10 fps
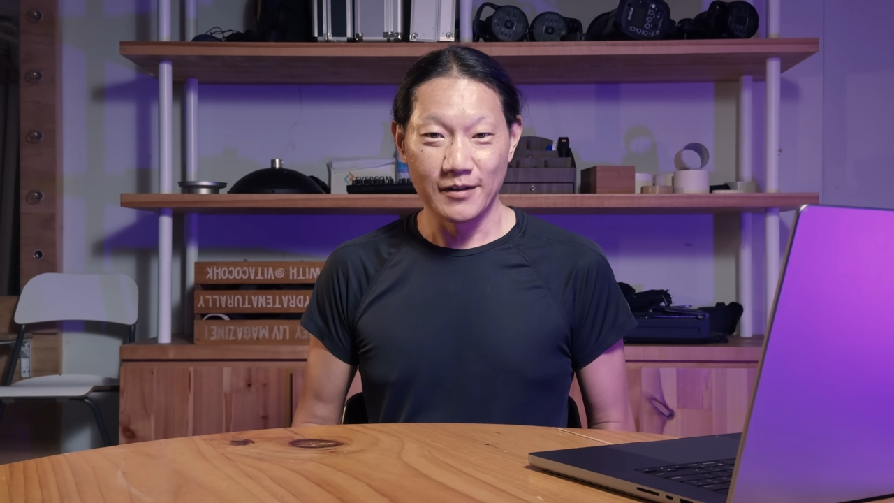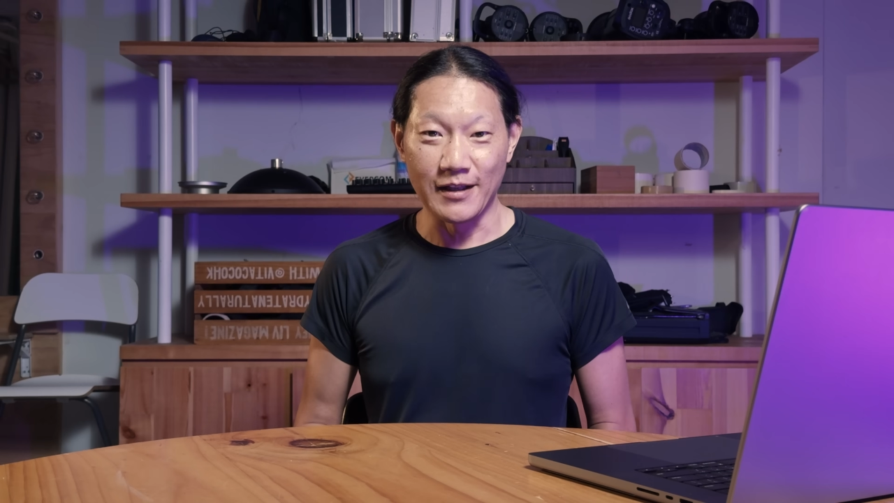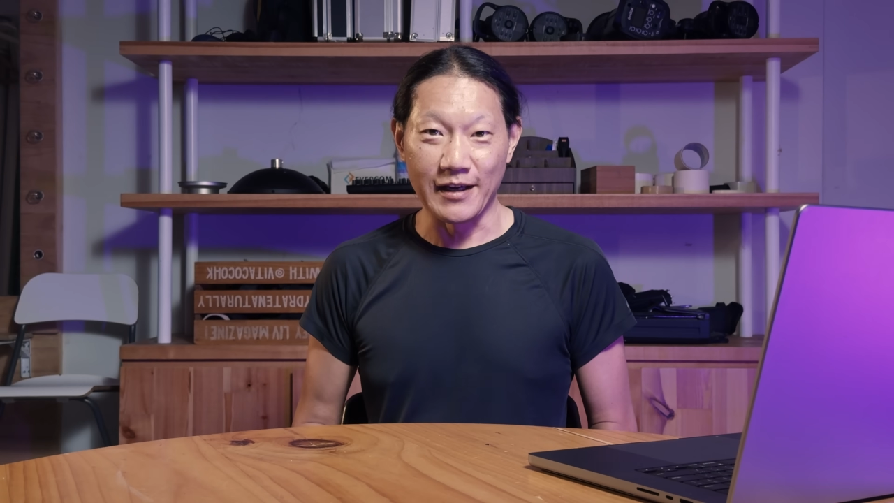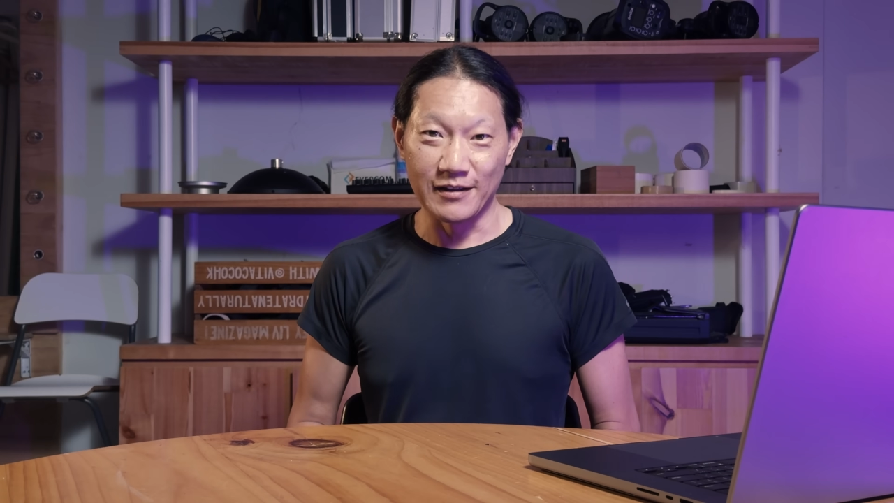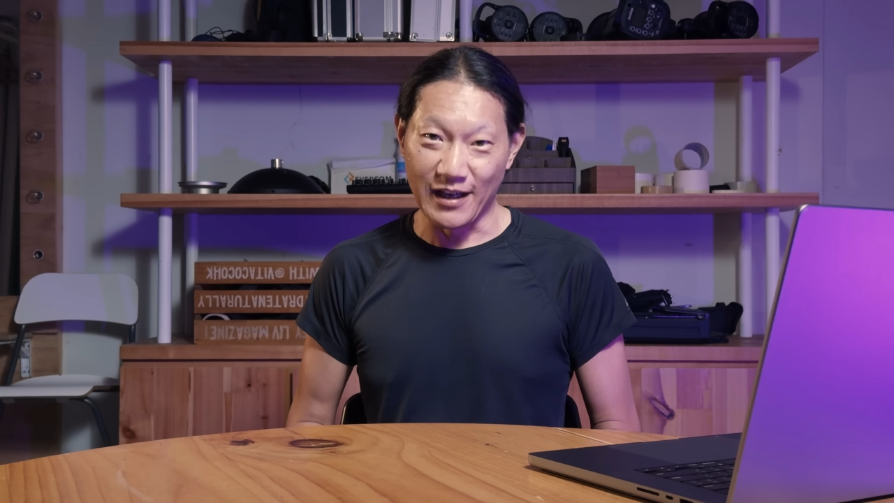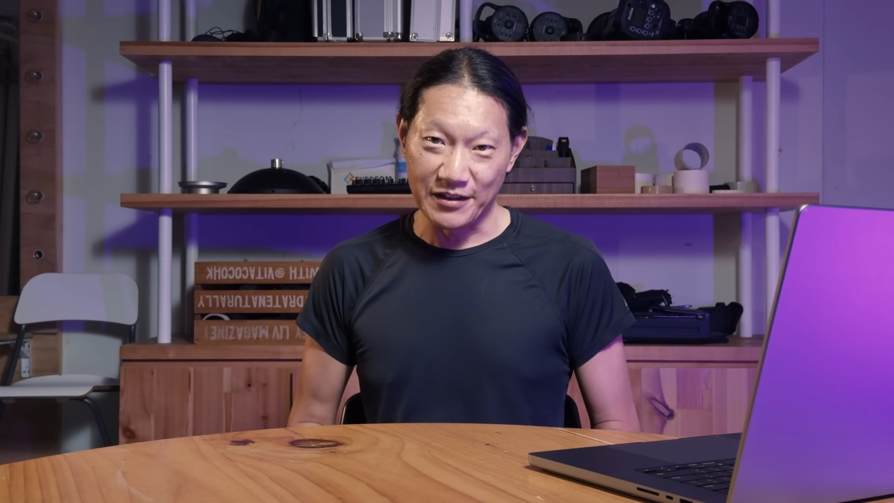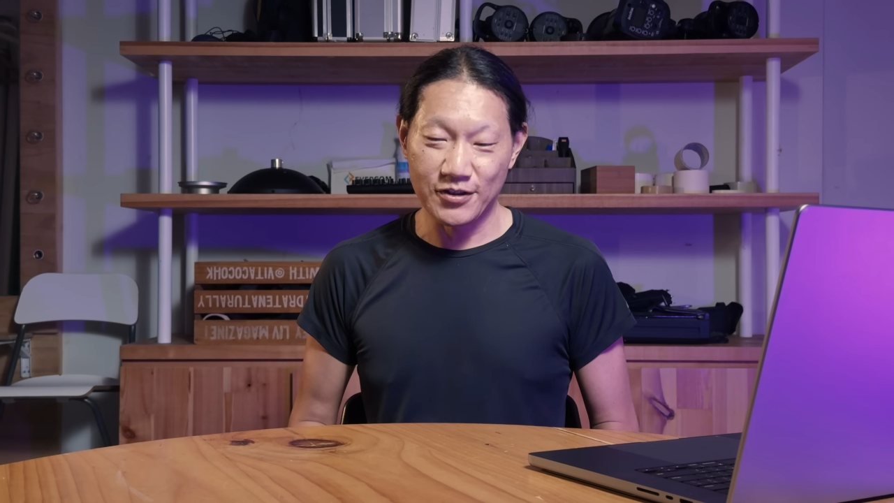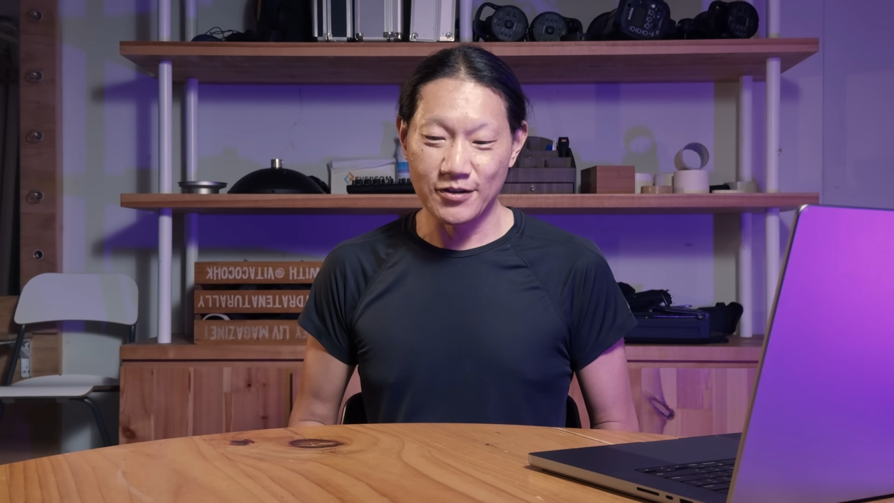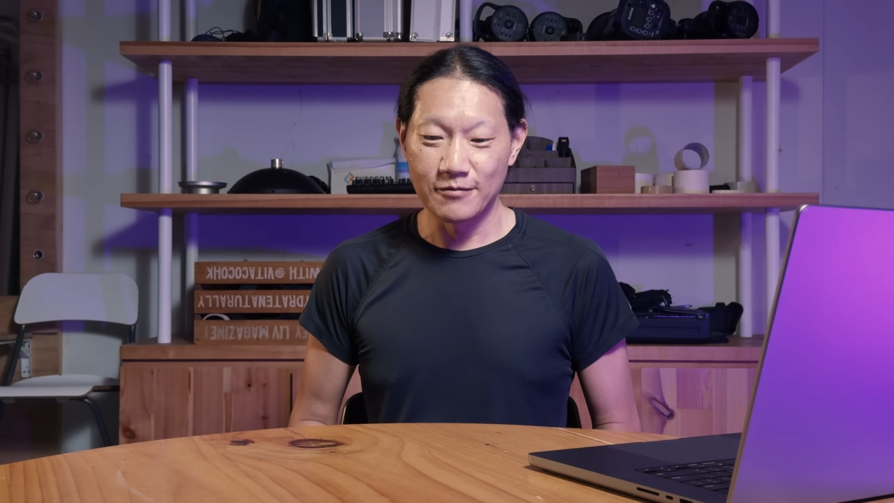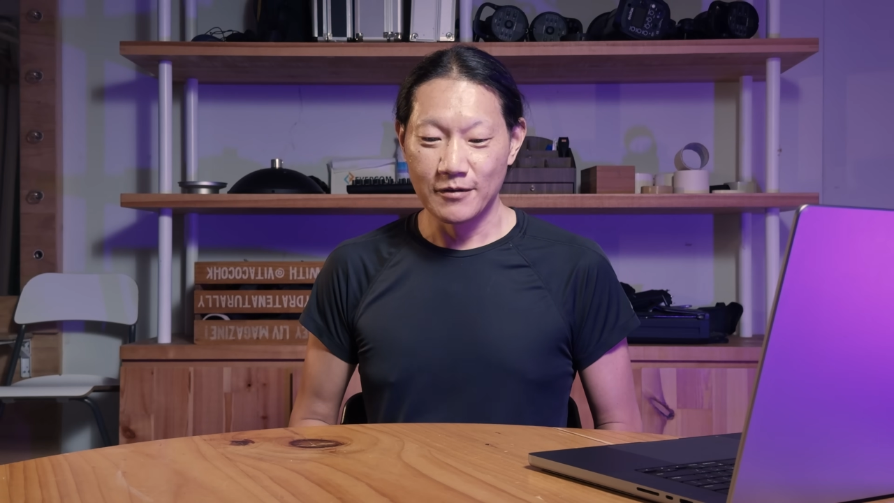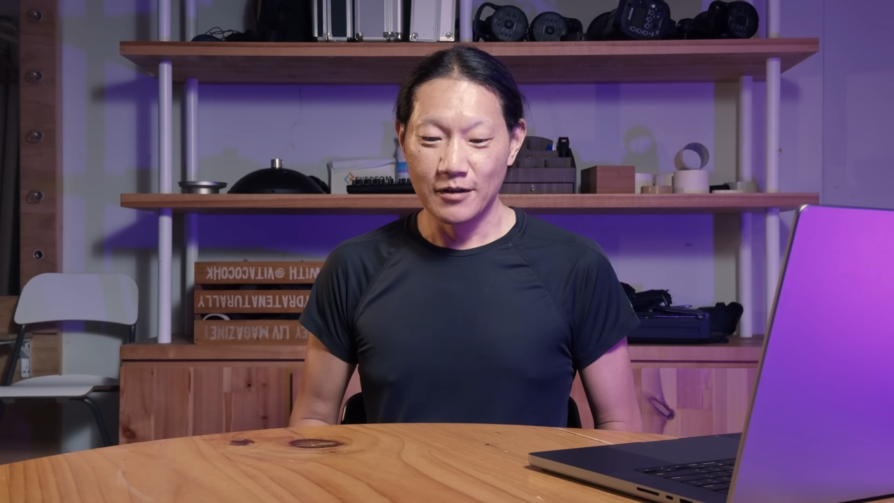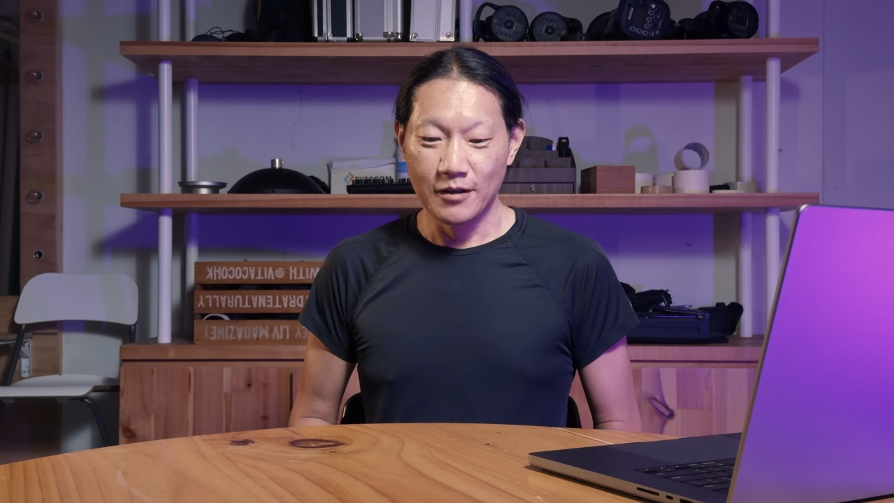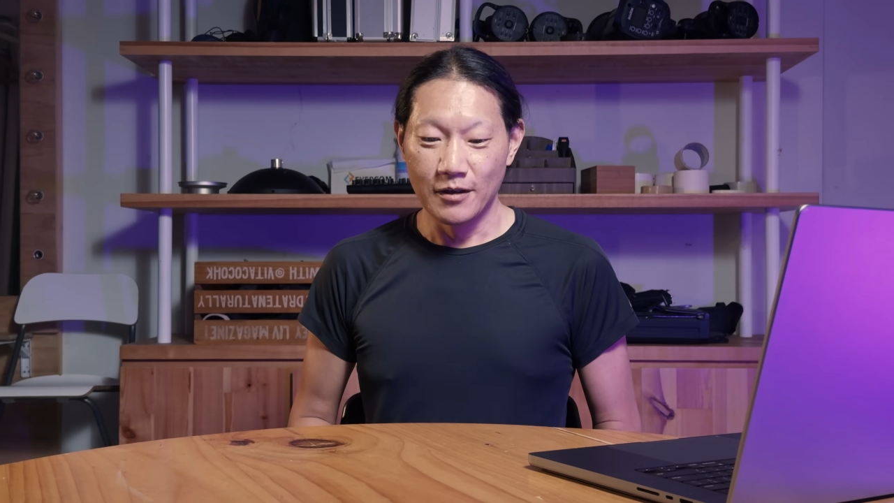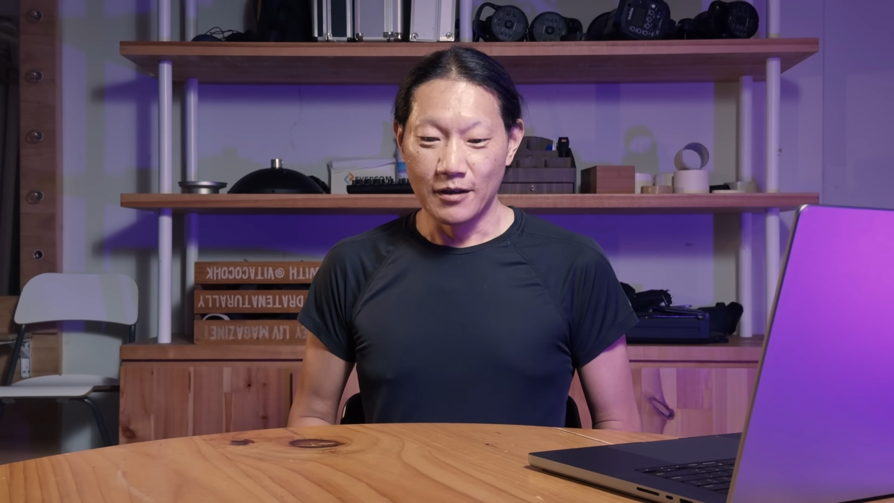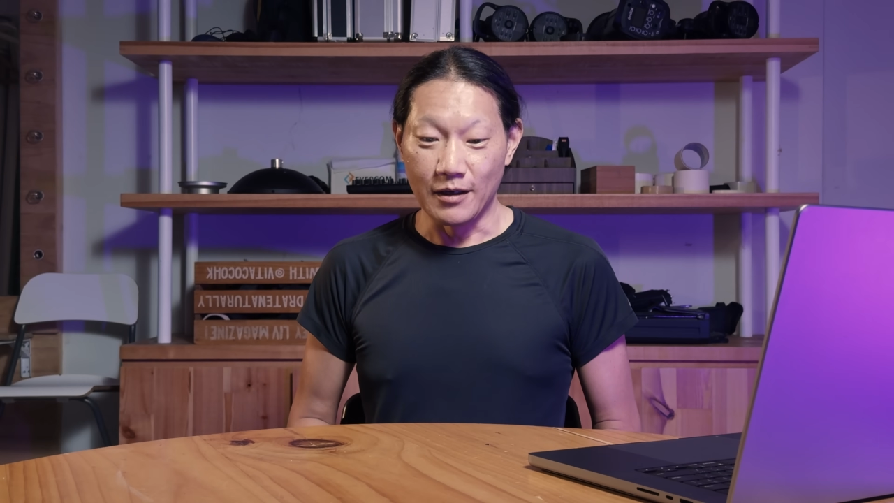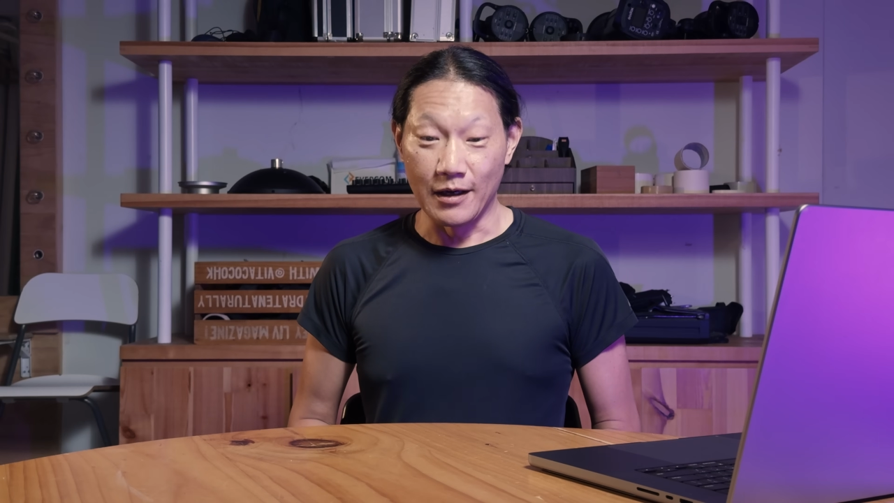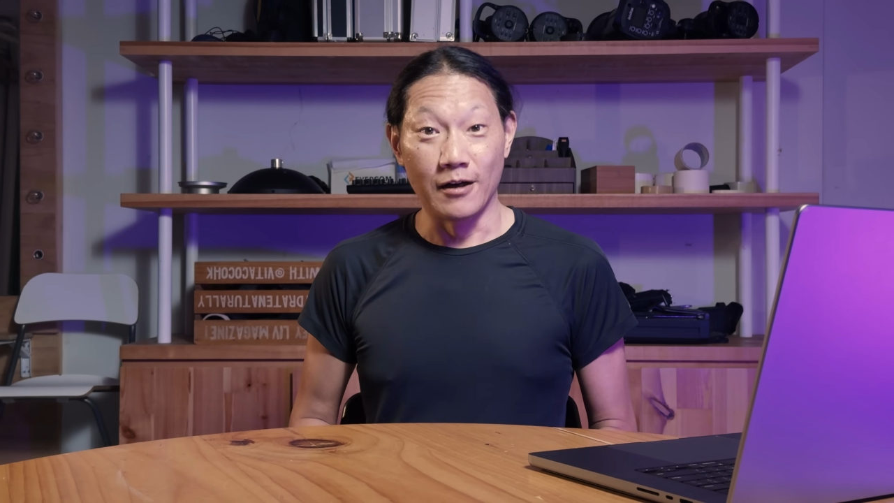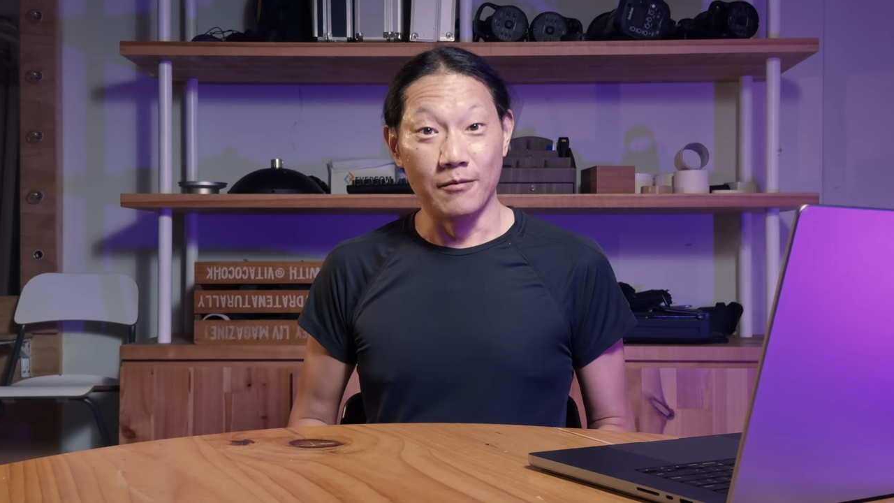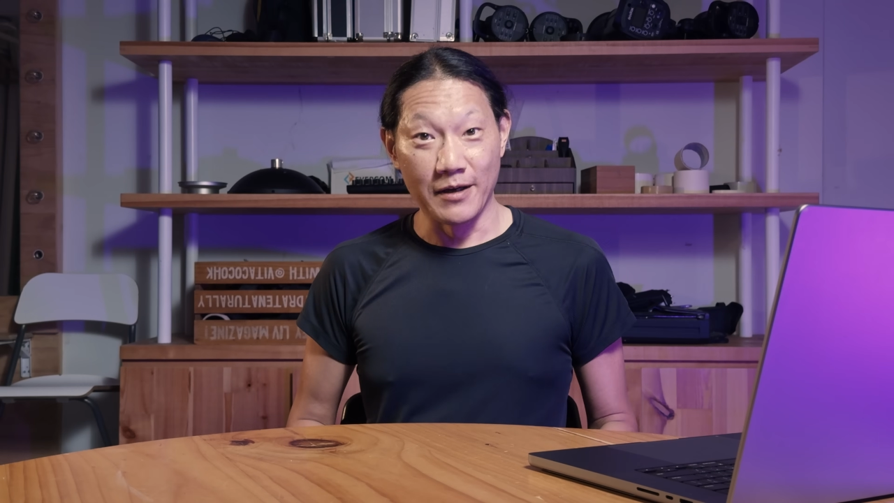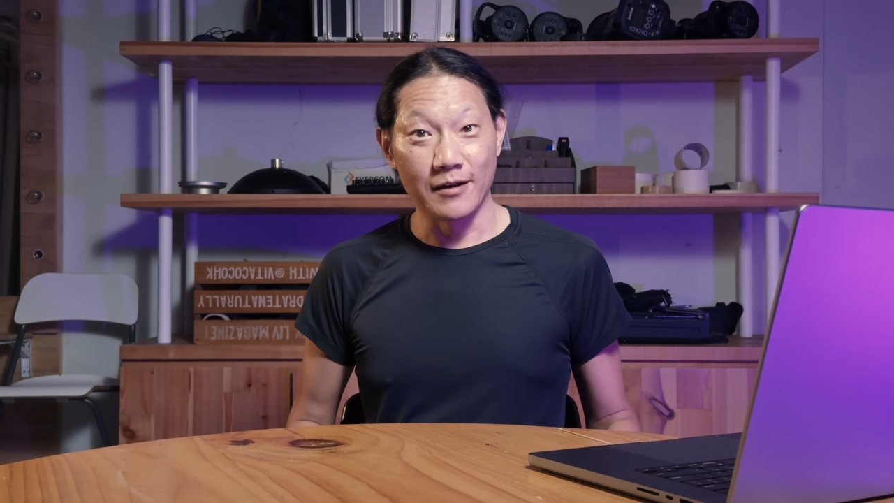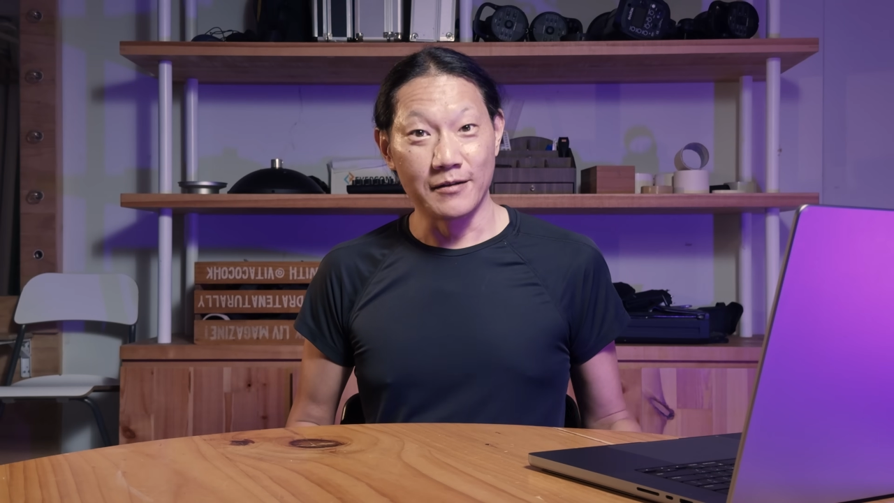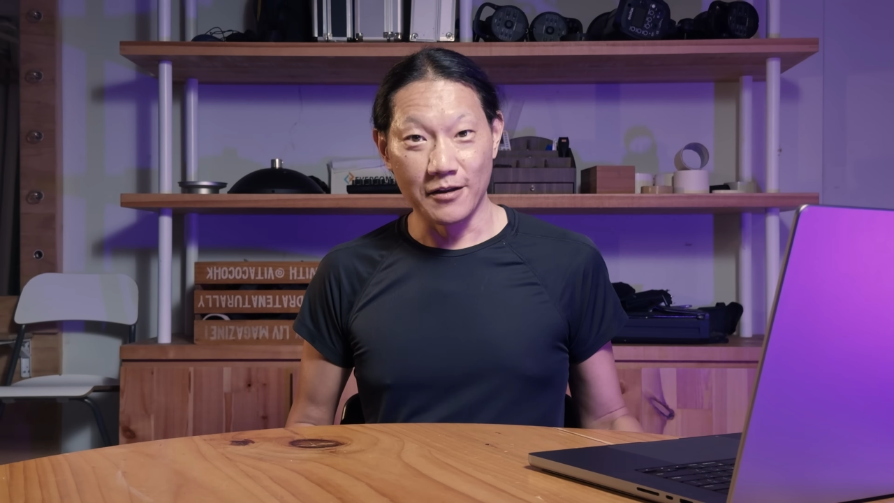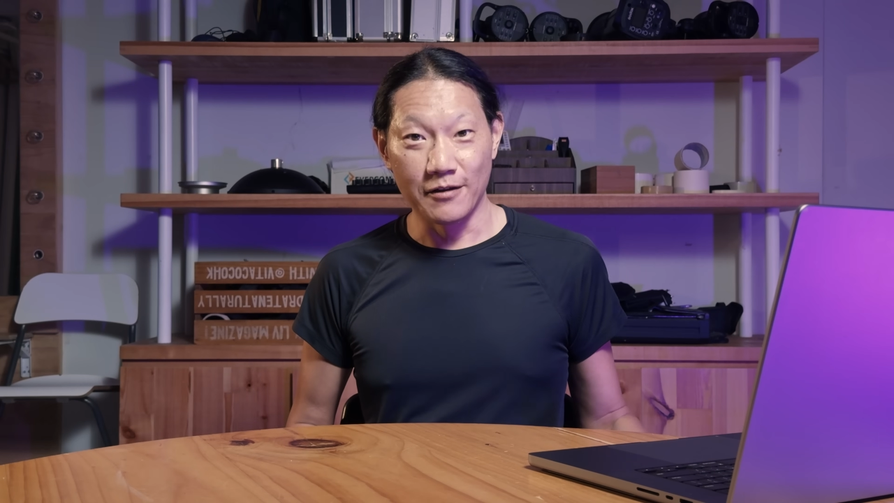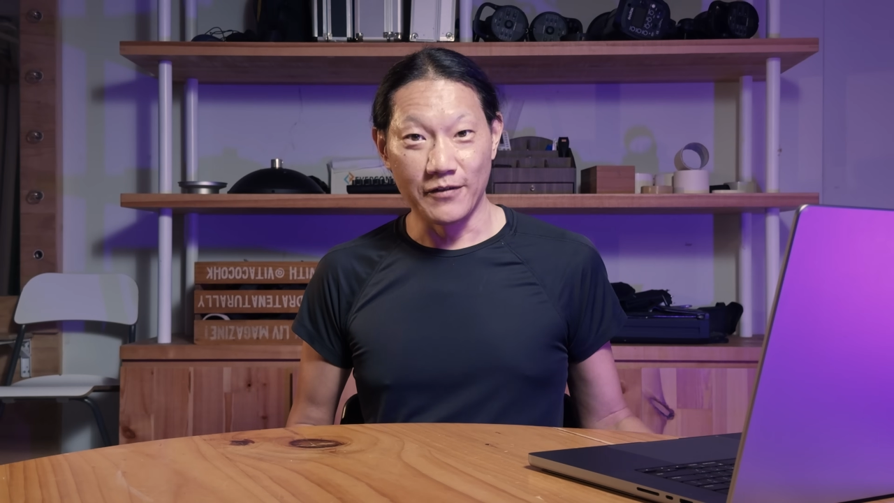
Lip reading: like LUTs, and I'll make another